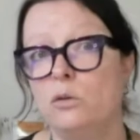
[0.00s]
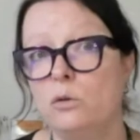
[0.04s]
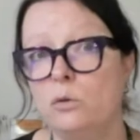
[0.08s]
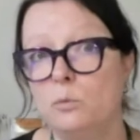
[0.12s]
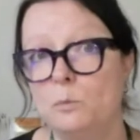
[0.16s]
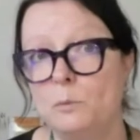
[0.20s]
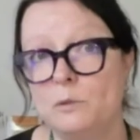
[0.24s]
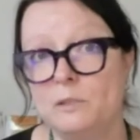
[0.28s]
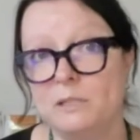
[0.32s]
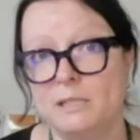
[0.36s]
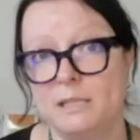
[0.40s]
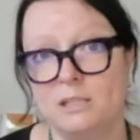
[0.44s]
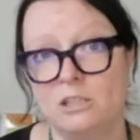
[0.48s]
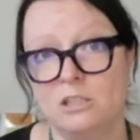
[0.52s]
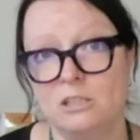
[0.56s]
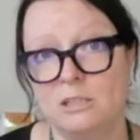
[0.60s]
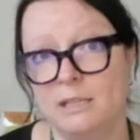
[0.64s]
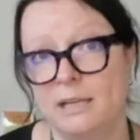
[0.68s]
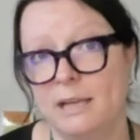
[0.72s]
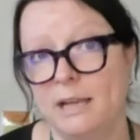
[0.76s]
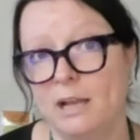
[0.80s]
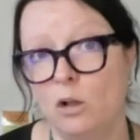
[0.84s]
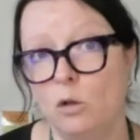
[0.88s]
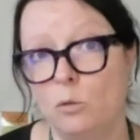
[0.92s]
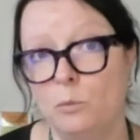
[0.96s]
could
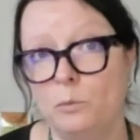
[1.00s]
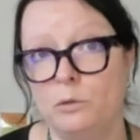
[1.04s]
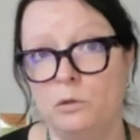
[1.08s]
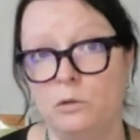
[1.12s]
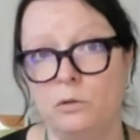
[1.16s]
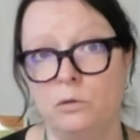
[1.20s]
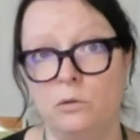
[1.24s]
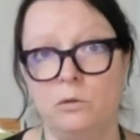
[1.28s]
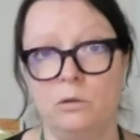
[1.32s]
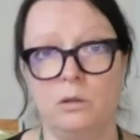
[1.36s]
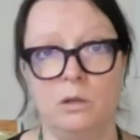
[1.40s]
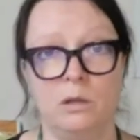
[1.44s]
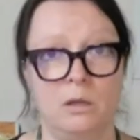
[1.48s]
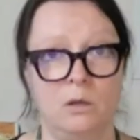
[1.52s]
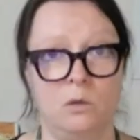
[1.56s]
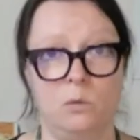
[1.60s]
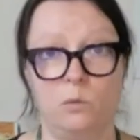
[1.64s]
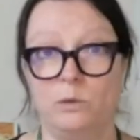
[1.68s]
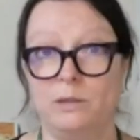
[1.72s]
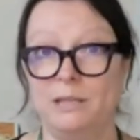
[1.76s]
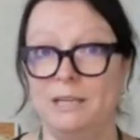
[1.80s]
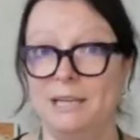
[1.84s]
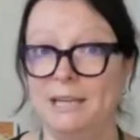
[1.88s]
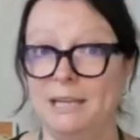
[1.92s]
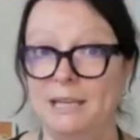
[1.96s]
potentially help you
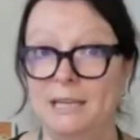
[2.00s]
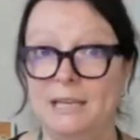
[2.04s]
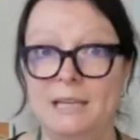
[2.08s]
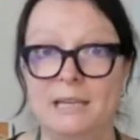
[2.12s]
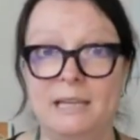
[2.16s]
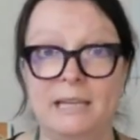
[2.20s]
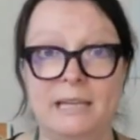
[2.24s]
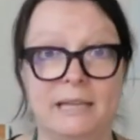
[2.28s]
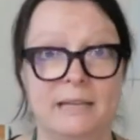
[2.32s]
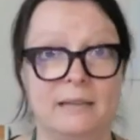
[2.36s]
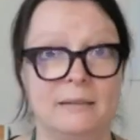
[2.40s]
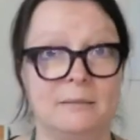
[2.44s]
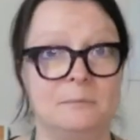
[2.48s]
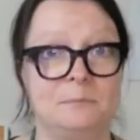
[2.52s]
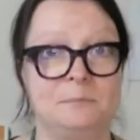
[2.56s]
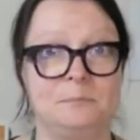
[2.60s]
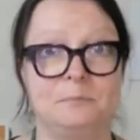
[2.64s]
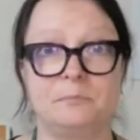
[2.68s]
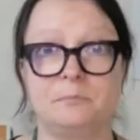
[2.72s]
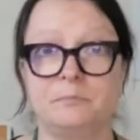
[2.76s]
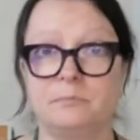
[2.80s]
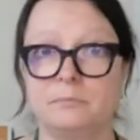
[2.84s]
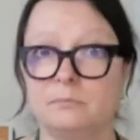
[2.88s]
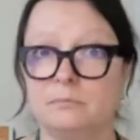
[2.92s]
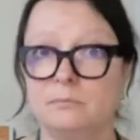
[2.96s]
with healing,
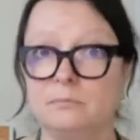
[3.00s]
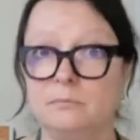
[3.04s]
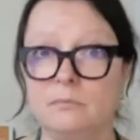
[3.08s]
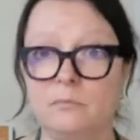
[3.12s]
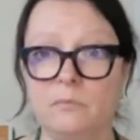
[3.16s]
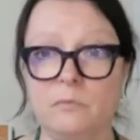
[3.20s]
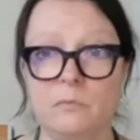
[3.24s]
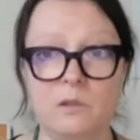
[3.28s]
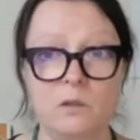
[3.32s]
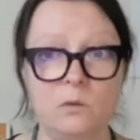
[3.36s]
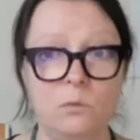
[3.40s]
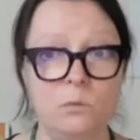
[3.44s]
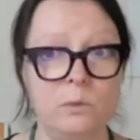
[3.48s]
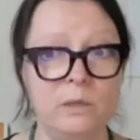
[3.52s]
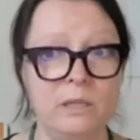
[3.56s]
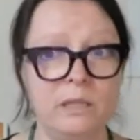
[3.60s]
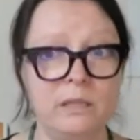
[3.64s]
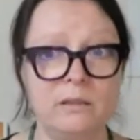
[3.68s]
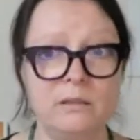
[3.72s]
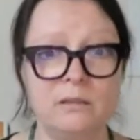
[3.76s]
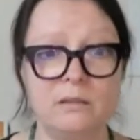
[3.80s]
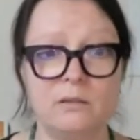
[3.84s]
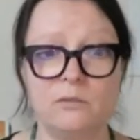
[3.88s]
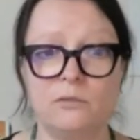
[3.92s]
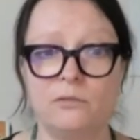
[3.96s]

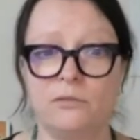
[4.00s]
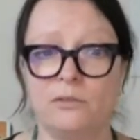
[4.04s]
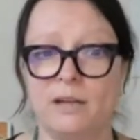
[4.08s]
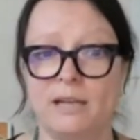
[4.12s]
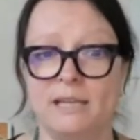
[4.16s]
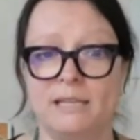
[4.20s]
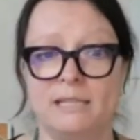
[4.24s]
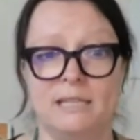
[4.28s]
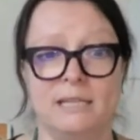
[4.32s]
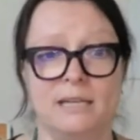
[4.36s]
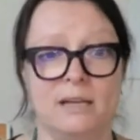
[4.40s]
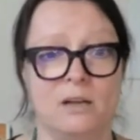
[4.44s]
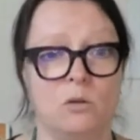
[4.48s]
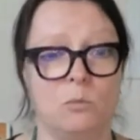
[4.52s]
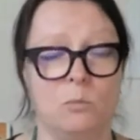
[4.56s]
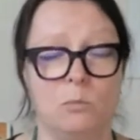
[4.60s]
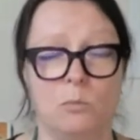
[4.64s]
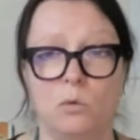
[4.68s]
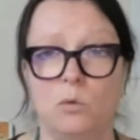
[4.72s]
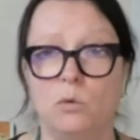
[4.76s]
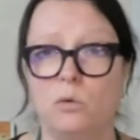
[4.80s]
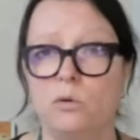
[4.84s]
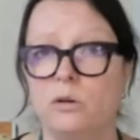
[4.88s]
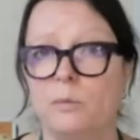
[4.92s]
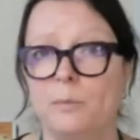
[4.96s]
with finding out
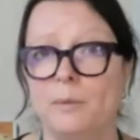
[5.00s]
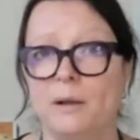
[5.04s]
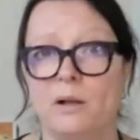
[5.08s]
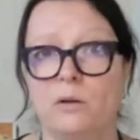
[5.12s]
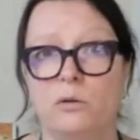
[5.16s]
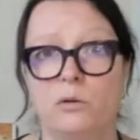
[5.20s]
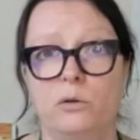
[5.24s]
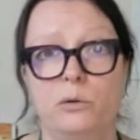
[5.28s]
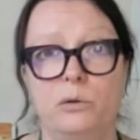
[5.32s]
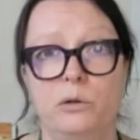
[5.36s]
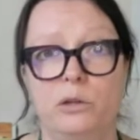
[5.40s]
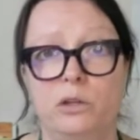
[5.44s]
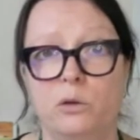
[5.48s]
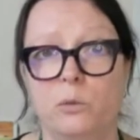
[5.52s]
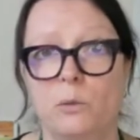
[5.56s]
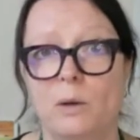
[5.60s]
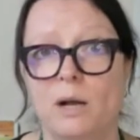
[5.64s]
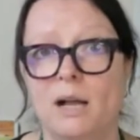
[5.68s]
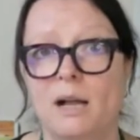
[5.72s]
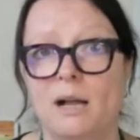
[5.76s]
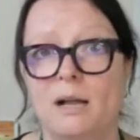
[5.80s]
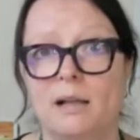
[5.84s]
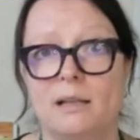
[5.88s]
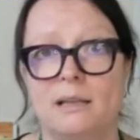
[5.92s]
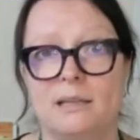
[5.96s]
more about who you
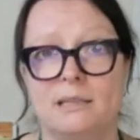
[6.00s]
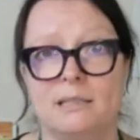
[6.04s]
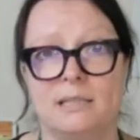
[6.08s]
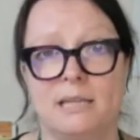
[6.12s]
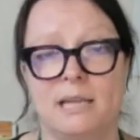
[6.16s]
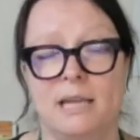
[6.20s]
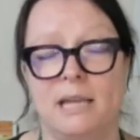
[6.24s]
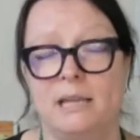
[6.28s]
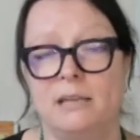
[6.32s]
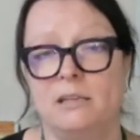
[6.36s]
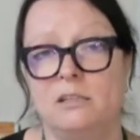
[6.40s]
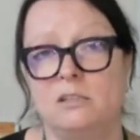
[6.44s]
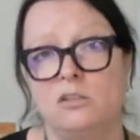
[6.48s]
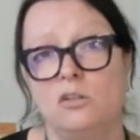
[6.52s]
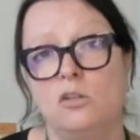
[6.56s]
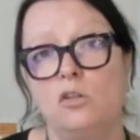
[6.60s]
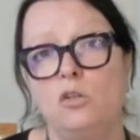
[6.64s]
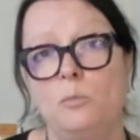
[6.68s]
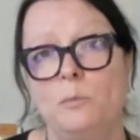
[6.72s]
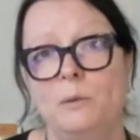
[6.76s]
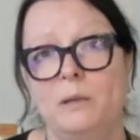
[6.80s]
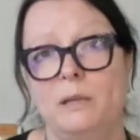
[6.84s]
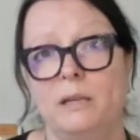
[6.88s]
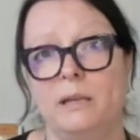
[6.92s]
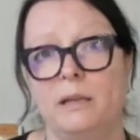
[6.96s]
are as a
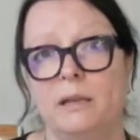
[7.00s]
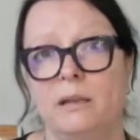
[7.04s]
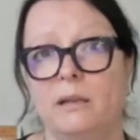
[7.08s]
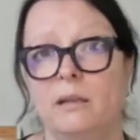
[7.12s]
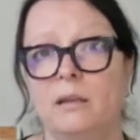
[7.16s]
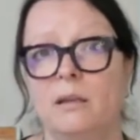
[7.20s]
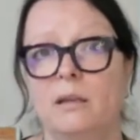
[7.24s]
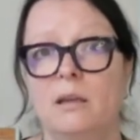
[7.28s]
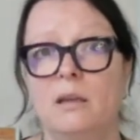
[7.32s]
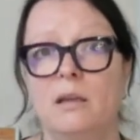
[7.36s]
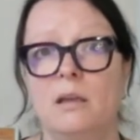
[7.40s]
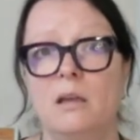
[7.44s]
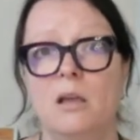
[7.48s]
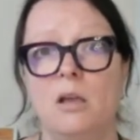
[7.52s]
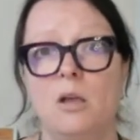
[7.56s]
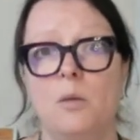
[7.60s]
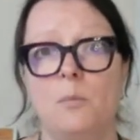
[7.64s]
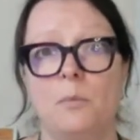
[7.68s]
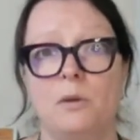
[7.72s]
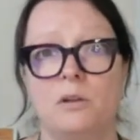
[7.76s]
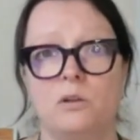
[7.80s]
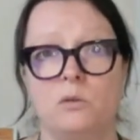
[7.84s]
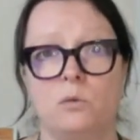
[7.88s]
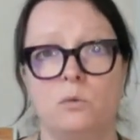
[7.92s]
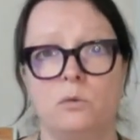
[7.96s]
soul being,
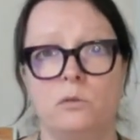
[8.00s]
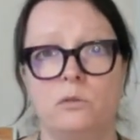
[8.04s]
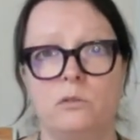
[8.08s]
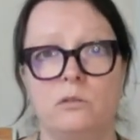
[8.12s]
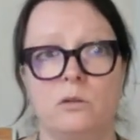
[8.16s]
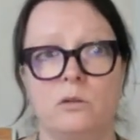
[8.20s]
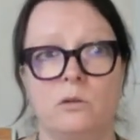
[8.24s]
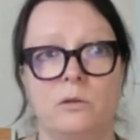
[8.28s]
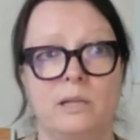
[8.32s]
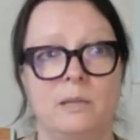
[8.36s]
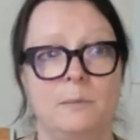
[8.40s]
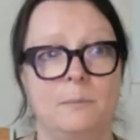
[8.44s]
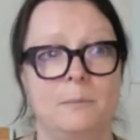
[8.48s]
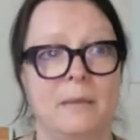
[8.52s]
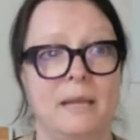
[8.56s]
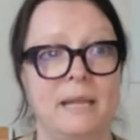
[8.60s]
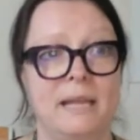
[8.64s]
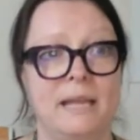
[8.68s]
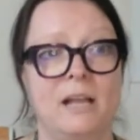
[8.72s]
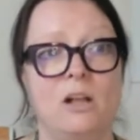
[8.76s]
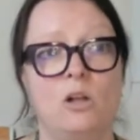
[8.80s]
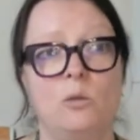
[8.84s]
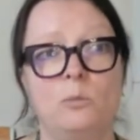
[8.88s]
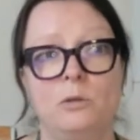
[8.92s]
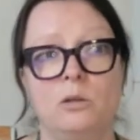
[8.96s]
but also it
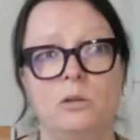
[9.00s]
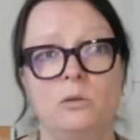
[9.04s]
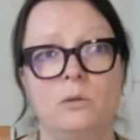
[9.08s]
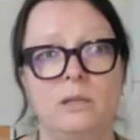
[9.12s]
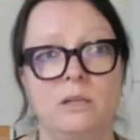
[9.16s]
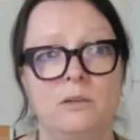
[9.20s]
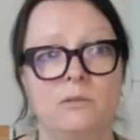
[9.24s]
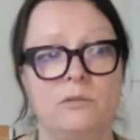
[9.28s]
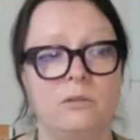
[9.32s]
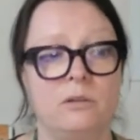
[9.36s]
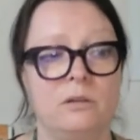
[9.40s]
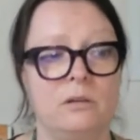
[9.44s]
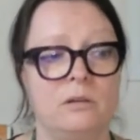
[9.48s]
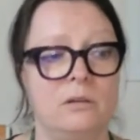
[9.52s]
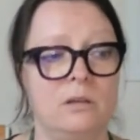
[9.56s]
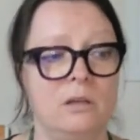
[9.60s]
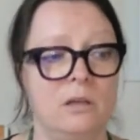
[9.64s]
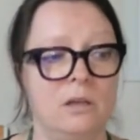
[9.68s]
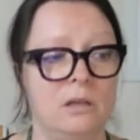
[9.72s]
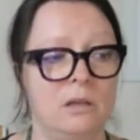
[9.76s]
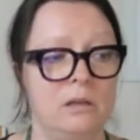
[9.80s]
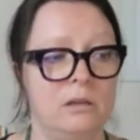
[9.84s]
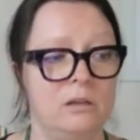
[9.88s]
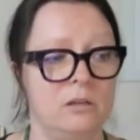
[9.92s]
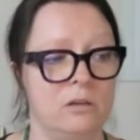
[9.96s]
may help you even,
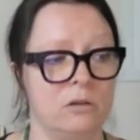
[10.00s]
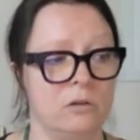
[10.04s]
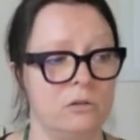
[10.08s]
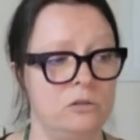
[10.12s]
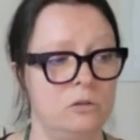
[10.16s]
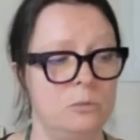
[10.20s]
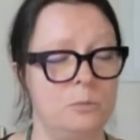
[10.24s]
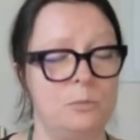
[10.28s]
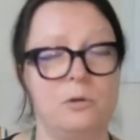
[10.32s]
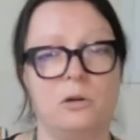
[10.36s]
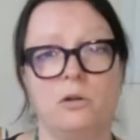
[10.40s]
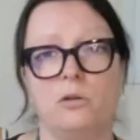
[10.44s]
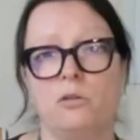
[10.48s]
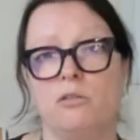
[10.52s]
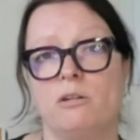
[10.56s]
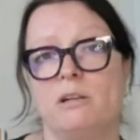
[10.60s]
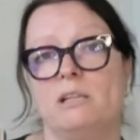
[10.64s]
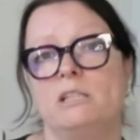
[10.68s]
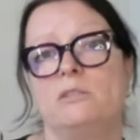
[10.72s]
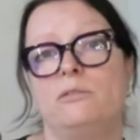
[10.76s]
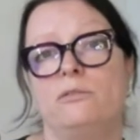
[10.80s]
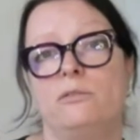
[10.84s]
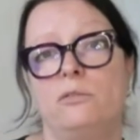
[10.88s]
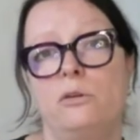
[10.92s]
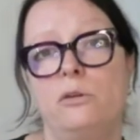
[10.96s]
you know, to
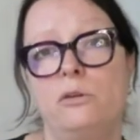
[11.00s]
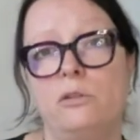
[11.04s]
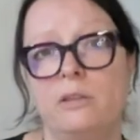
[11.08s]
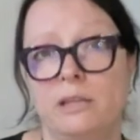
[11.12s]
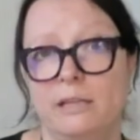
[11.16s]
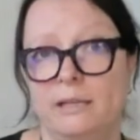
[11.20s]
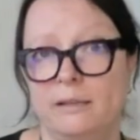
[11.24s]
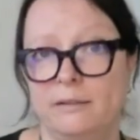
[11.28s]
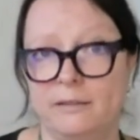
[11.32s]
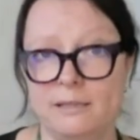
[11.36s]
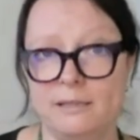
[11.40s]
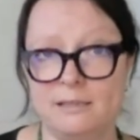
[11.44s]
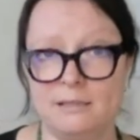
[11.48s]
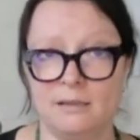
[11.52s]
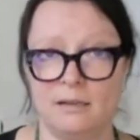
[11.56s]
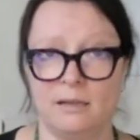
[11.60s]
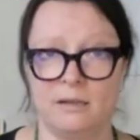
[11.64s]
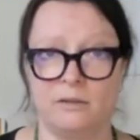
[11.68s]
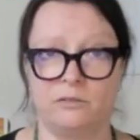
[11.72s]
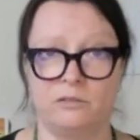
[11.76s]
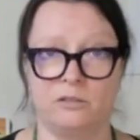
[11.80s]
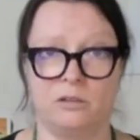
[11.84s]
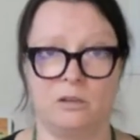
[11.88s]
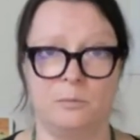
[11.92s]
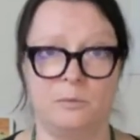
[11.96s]
progress further in this
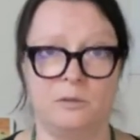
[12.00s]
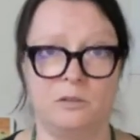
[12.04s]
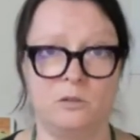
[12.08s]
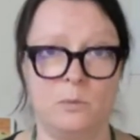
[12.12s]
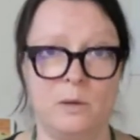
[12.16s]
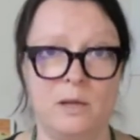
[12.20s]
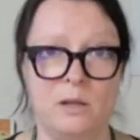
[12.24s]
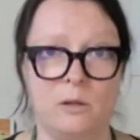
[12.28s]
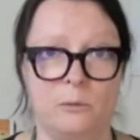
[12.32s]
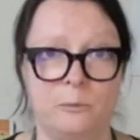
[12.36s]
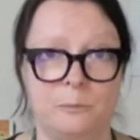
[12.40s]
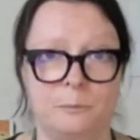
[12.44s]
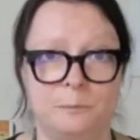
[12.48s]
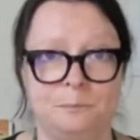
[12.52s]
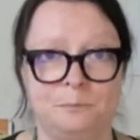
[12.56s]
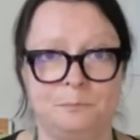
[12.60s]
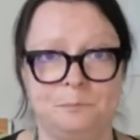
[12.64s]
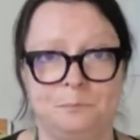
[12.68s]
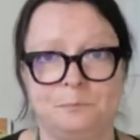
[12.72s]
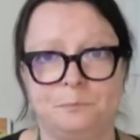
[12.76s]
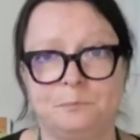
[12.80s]
lifetime as well.